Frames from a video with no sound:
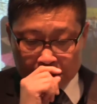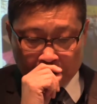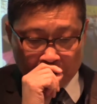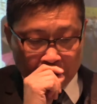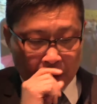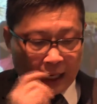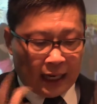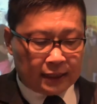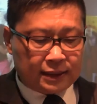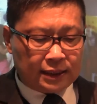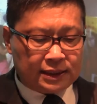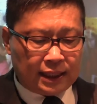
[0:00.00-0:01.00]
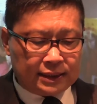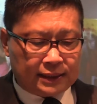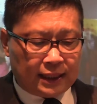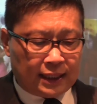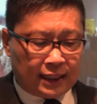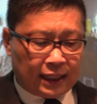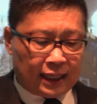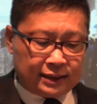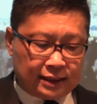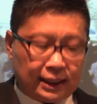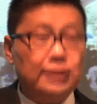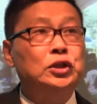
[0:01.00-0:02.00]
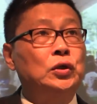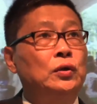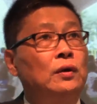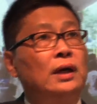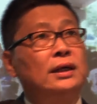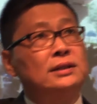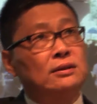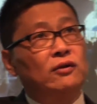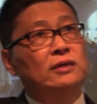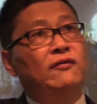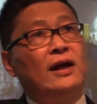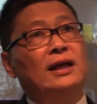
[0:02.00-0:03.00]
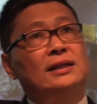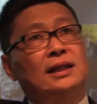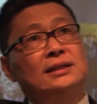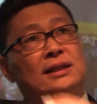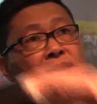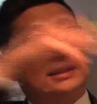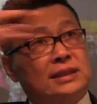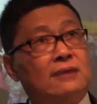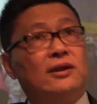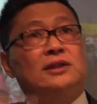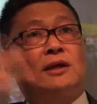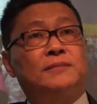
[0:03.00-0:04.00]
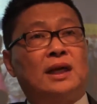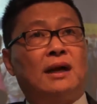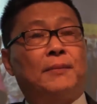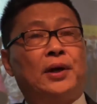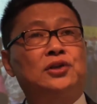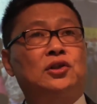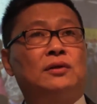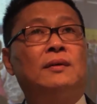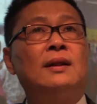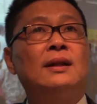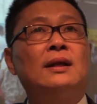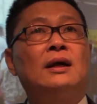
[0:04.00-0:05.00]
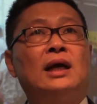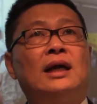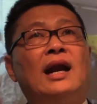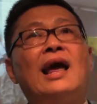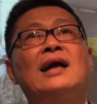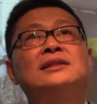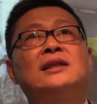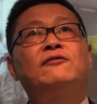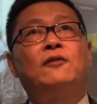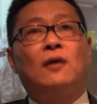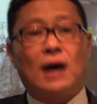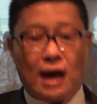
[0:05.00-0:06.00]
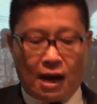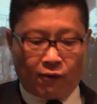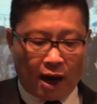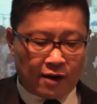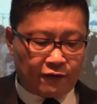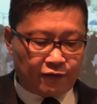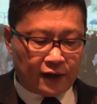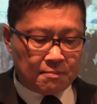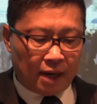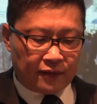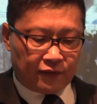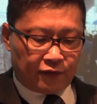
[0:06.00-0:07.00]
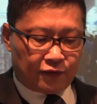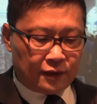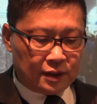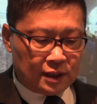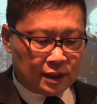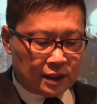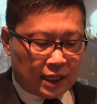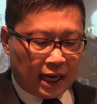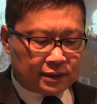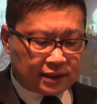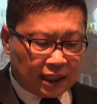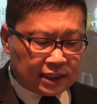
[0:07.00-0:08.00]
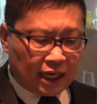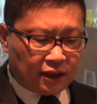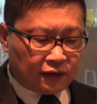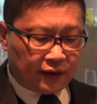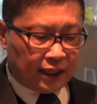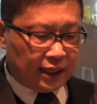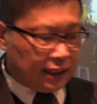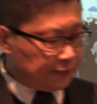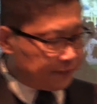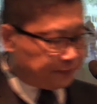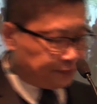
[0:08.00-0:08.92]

So this is the D-Day 2. In fact, it is a series of deliberation. It lasted for around 3 months. And D-Day 3